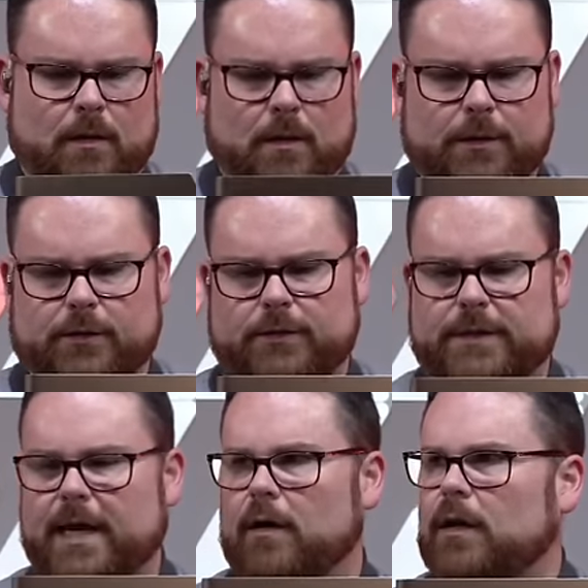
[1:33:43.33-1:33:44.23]
So it's
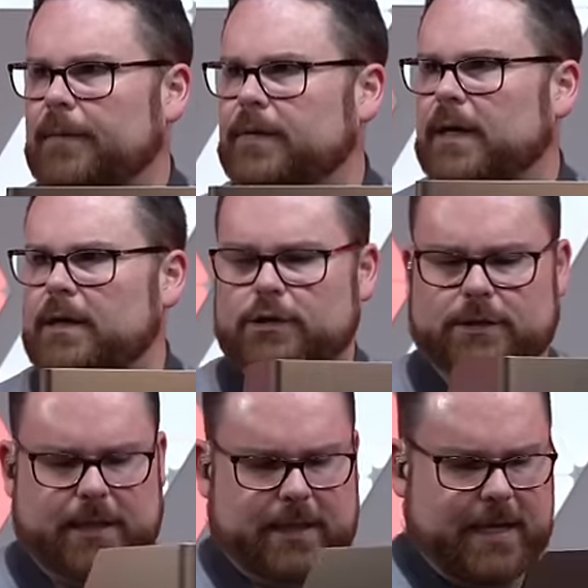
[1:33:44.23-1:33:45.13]
now clipped in
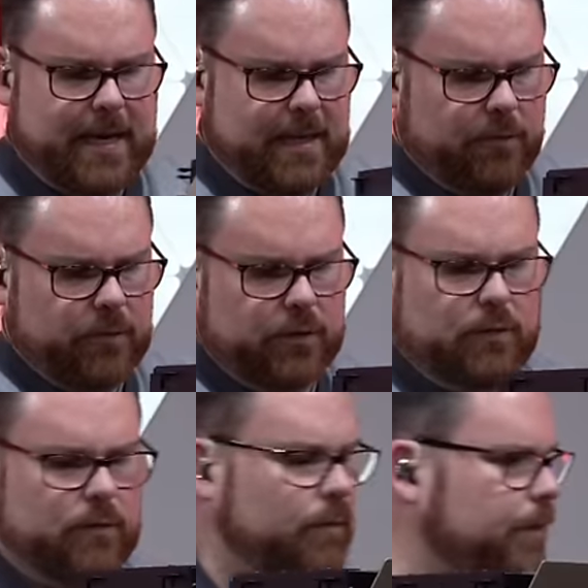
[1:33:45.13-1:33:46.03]
just like that, and then we'll do
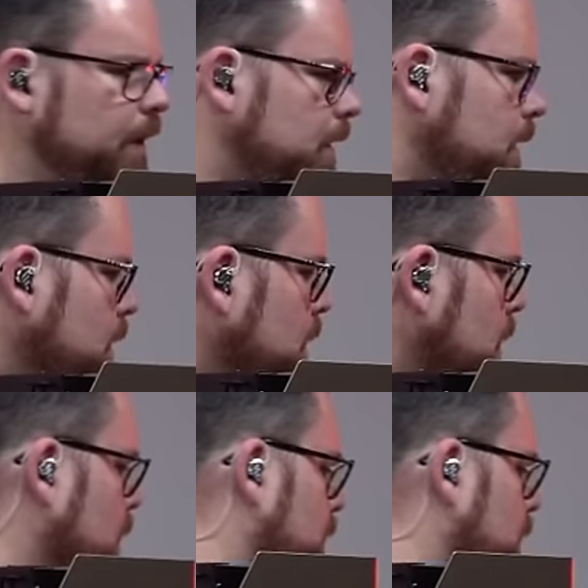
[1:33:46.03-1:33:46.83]
the repeat on